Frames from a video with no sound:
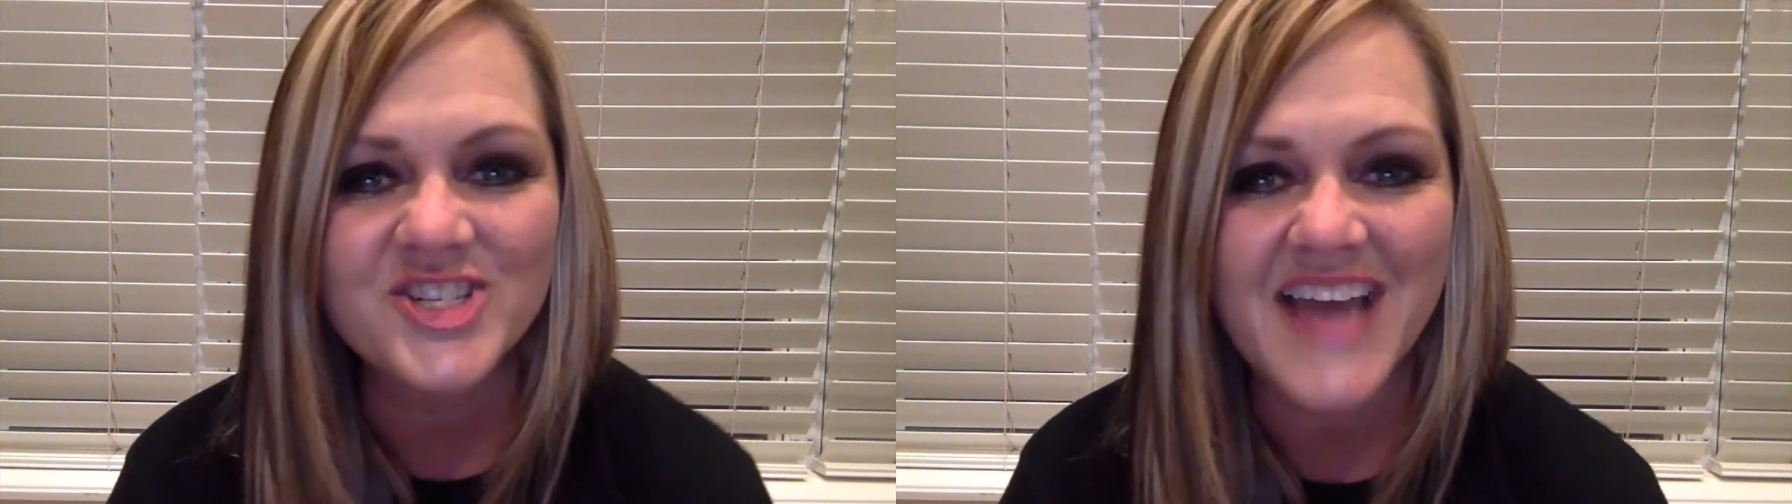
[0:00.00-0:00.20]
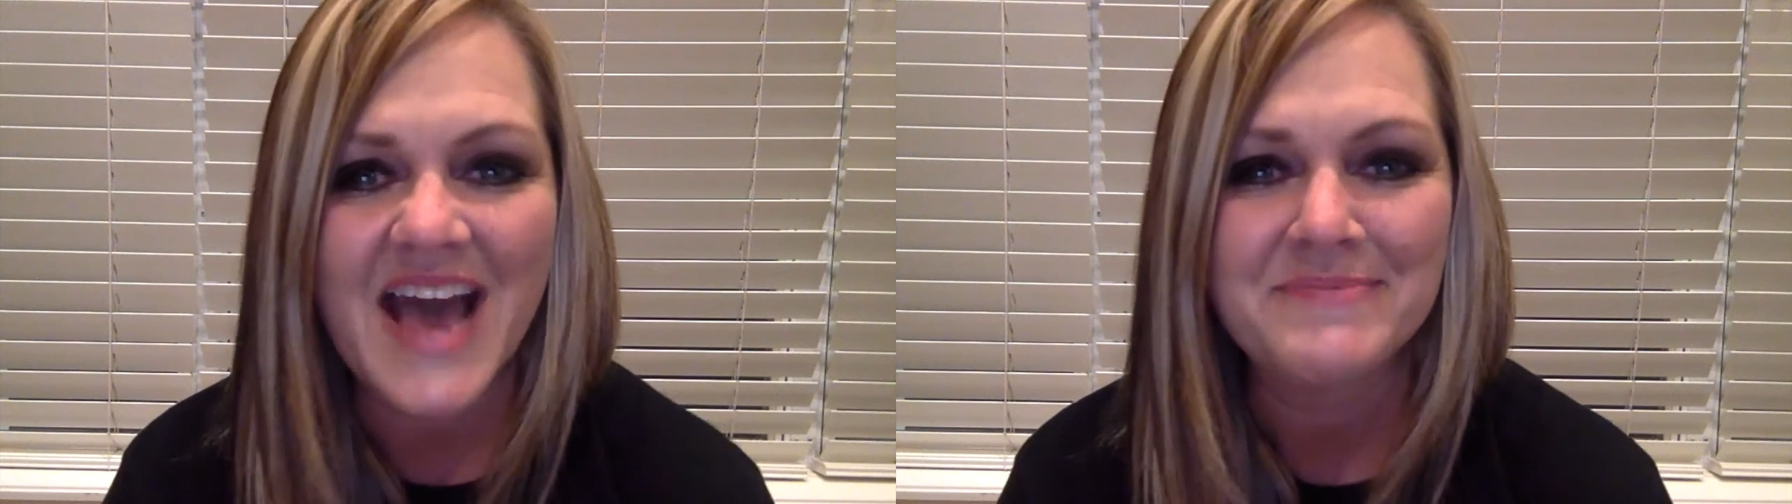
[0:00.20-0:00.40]

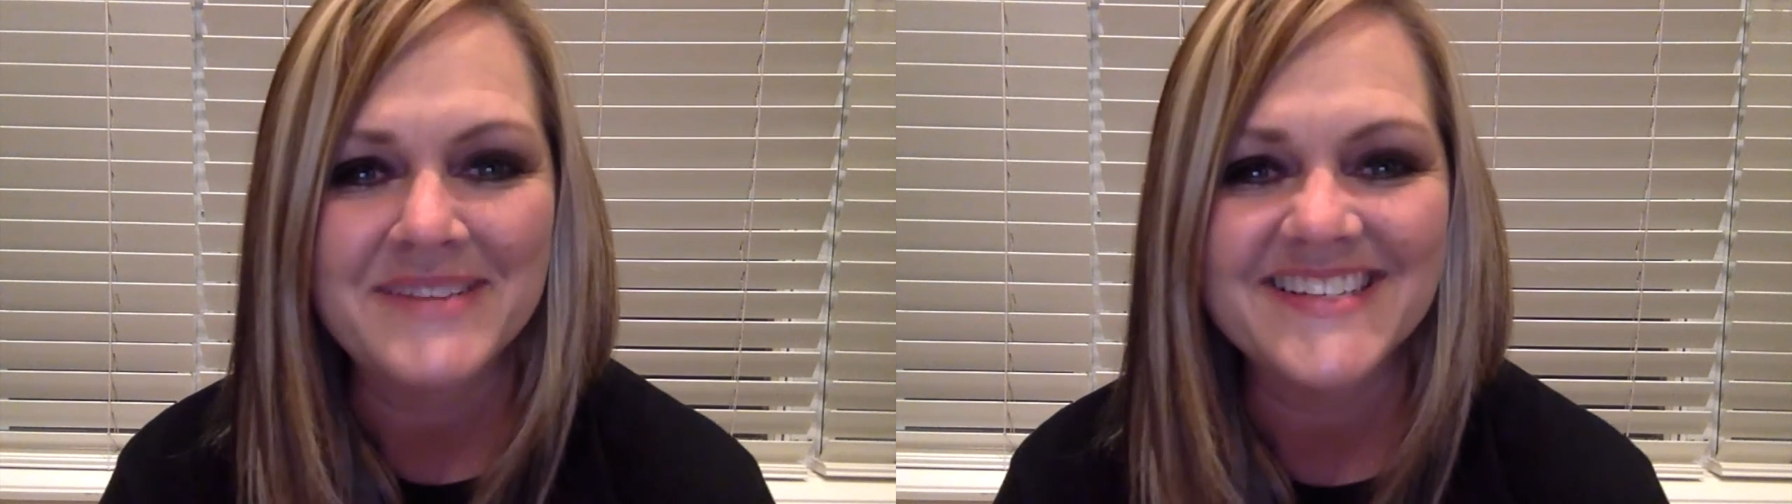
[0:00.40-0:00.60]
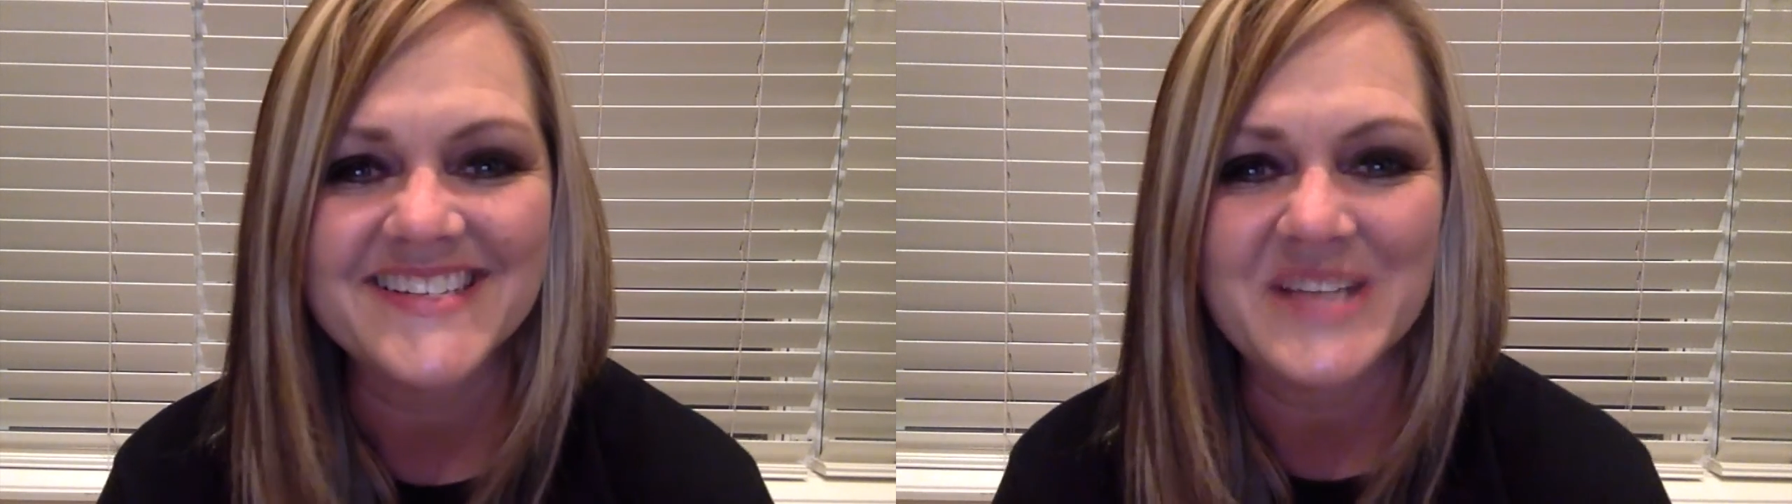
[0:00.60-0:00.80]

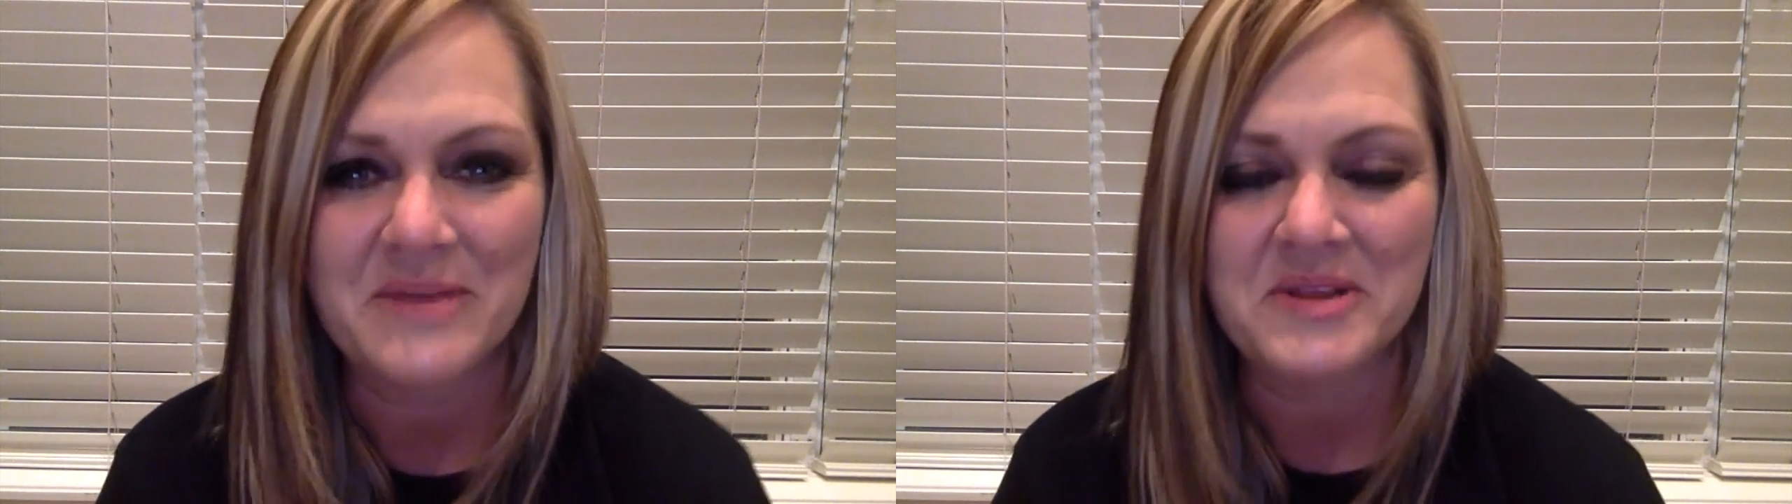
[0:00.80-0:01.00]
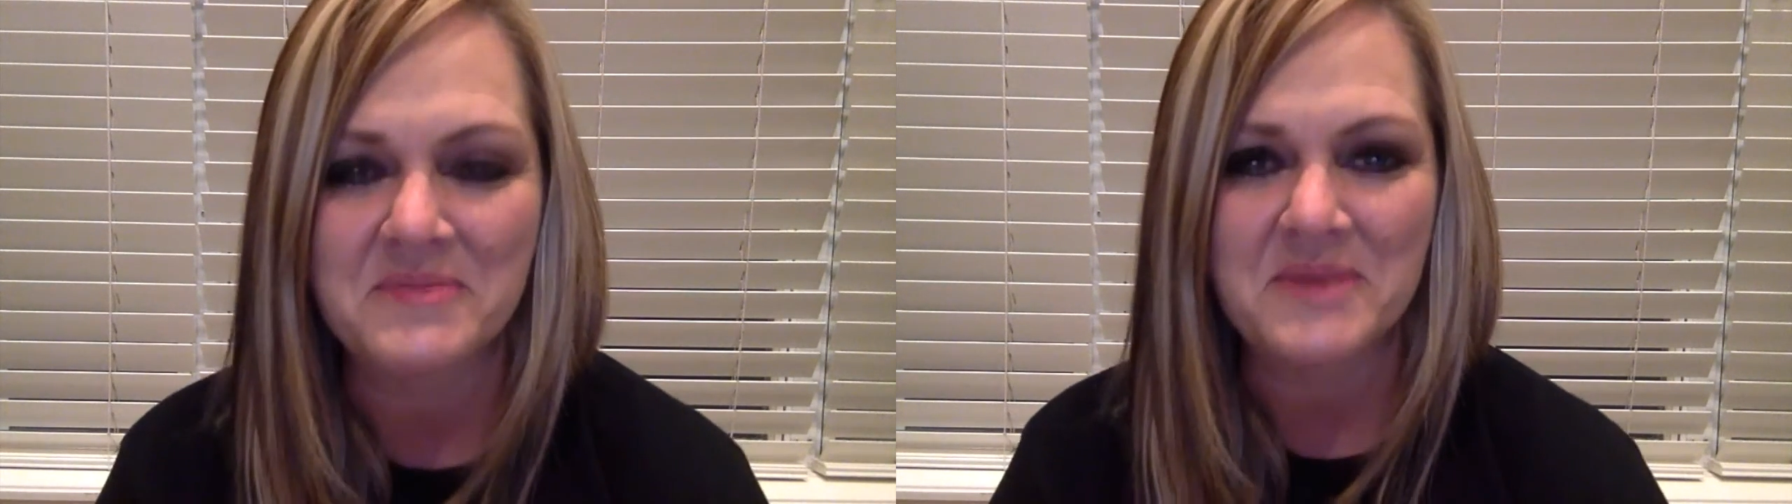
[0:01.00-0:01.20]
happen to so
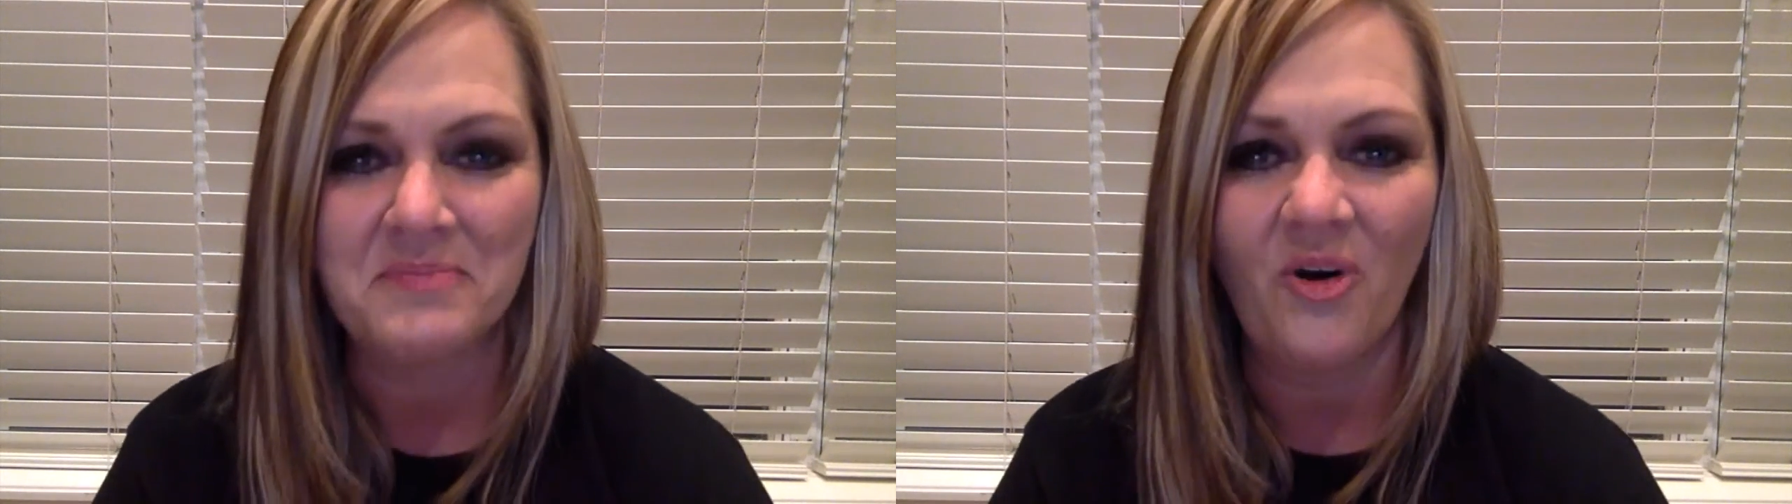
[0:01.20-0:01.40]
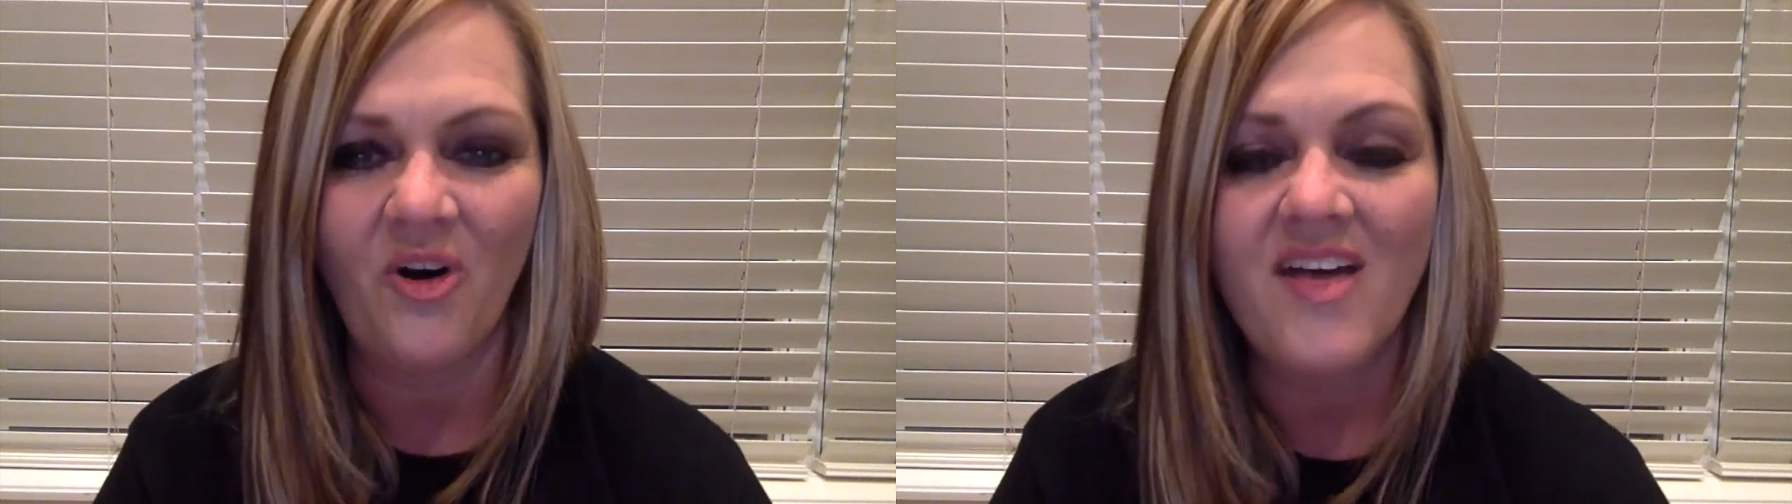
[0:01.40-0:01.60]
many
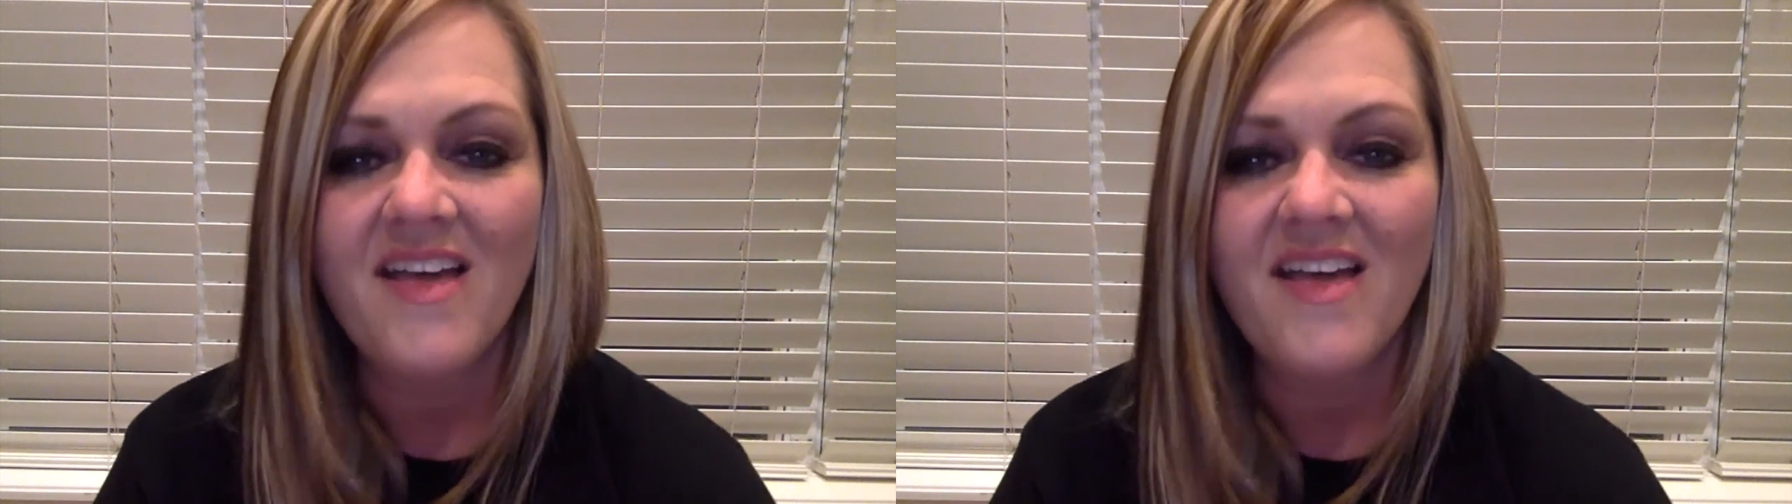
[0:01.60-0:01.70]
people.